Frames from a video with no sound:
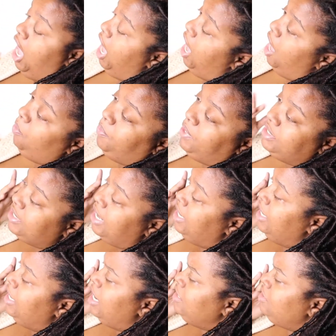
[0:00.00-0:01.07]
I was, and
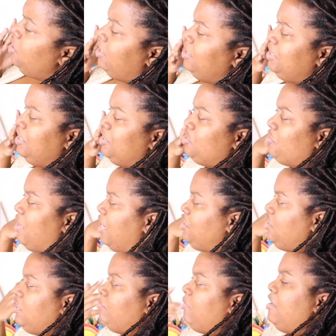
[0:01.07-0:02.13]
then I started seeing scratches
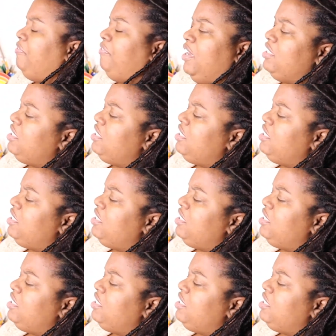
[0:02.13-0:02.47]
on my face.